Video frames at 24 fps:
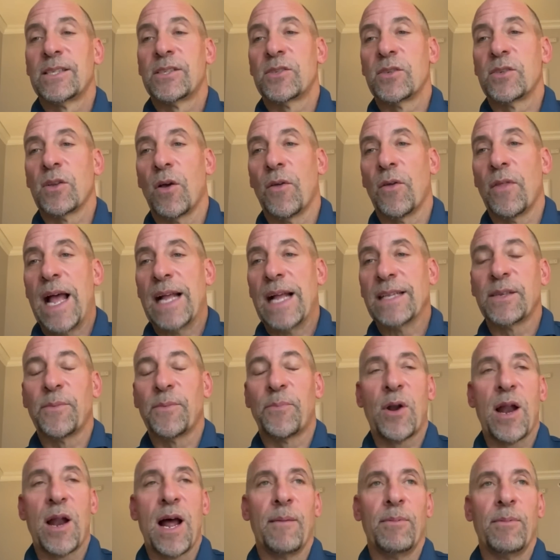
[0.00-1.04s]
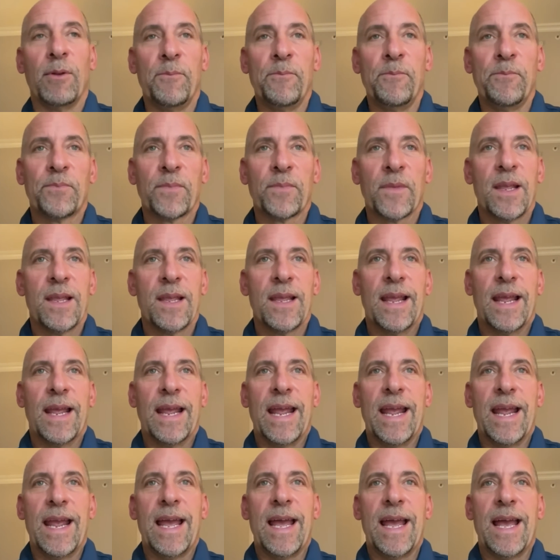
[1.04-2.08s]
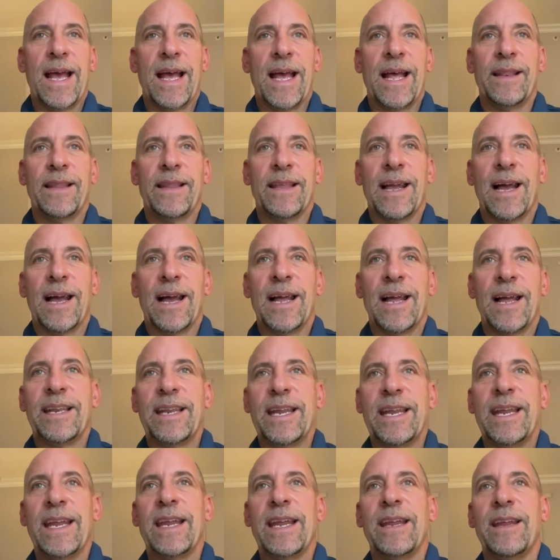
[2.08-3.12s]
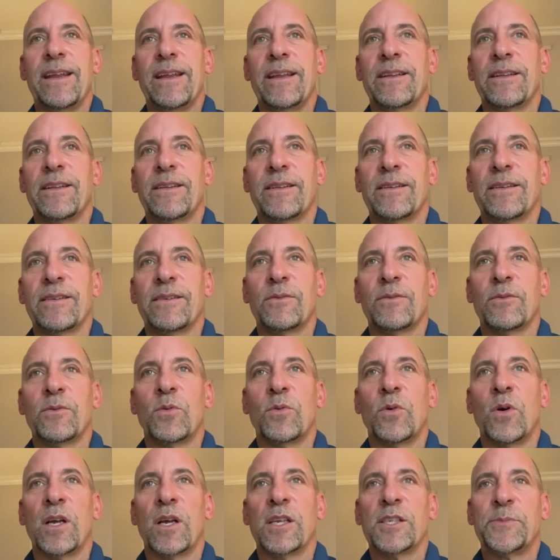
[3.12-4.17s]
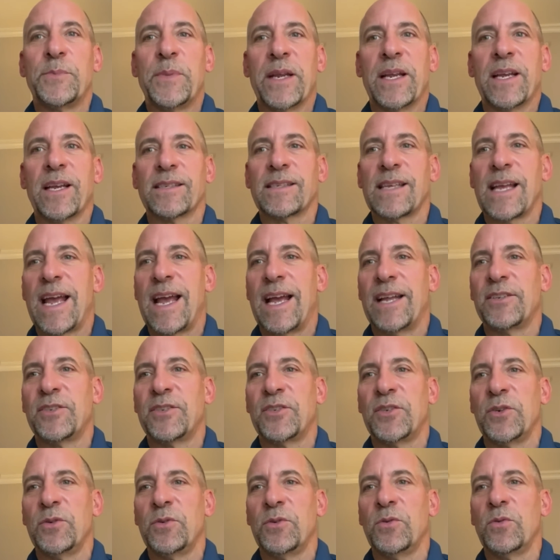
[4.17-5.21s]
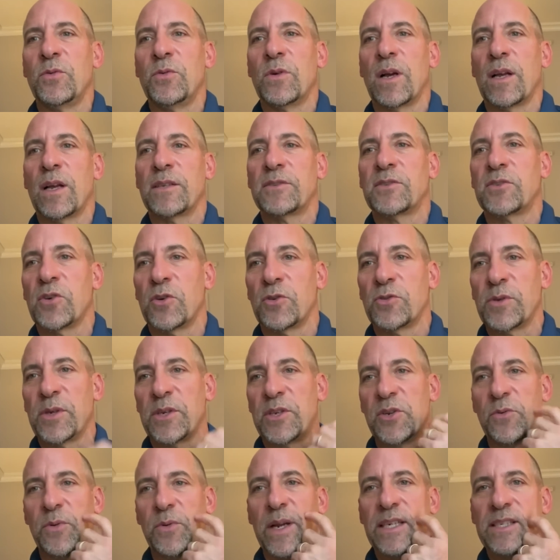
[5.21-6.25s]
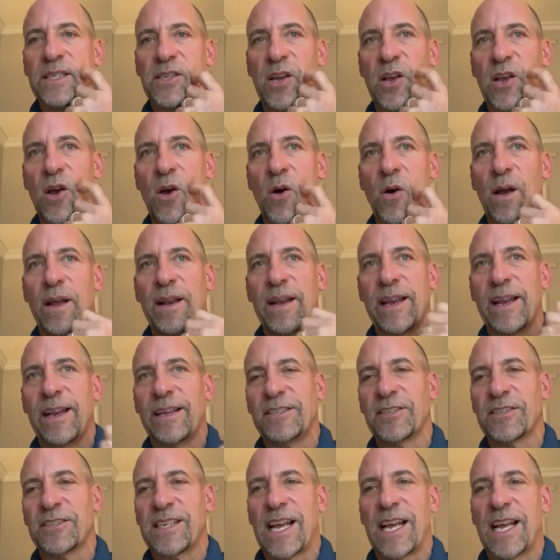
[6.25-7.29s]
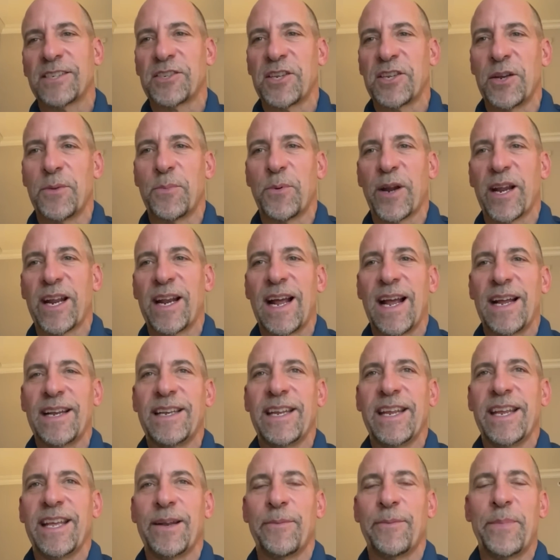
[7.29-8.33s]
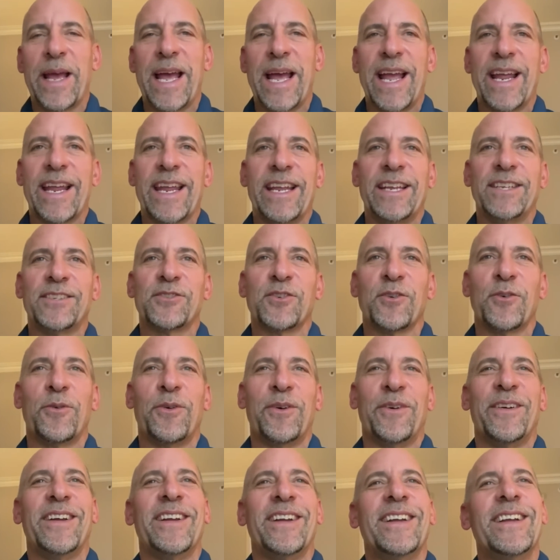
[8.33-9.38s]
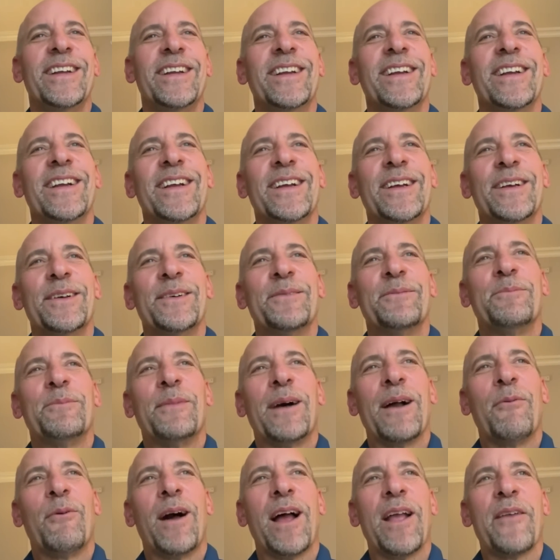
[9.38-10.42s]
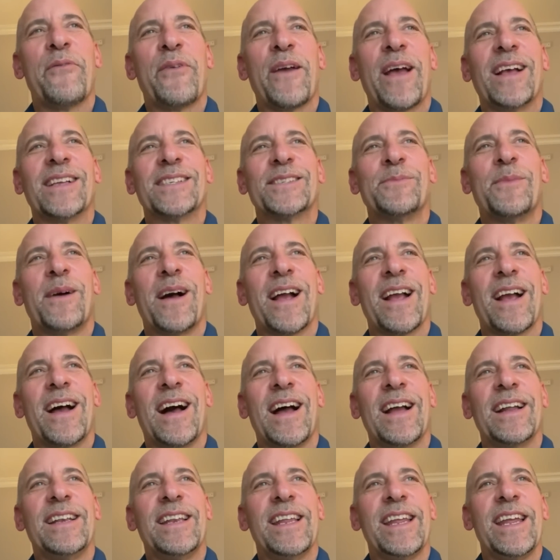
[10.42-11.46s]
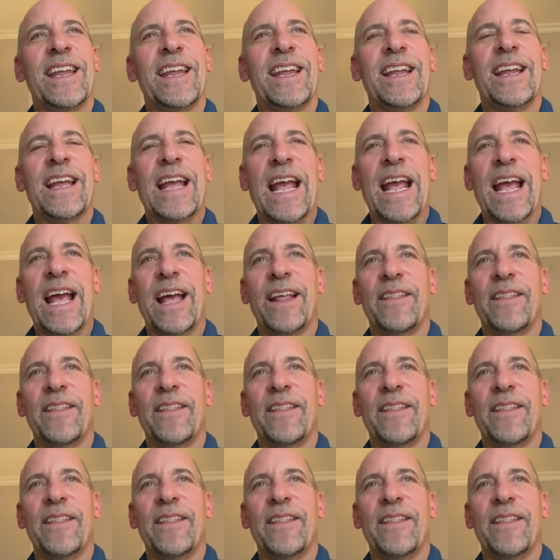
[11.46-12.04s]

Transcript: so that's a problem. And the ID was because I had two uh, surgery two weeks ago, and they just asked you to bring an ID in a baggie. So my wife has my ID,